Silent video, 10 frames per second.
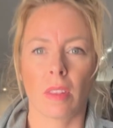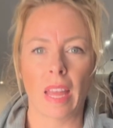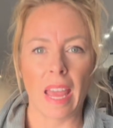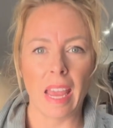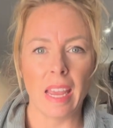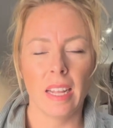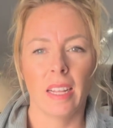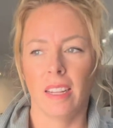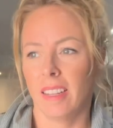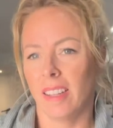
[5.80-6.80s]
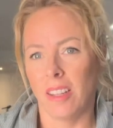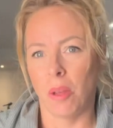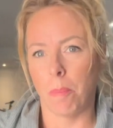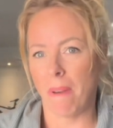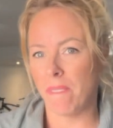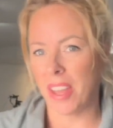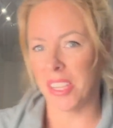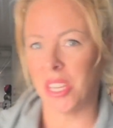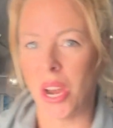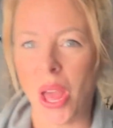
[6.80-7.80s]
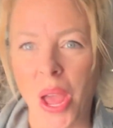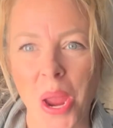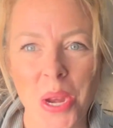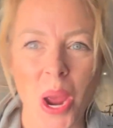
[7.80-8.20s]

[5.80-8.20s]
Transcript: Hey, my fancy light.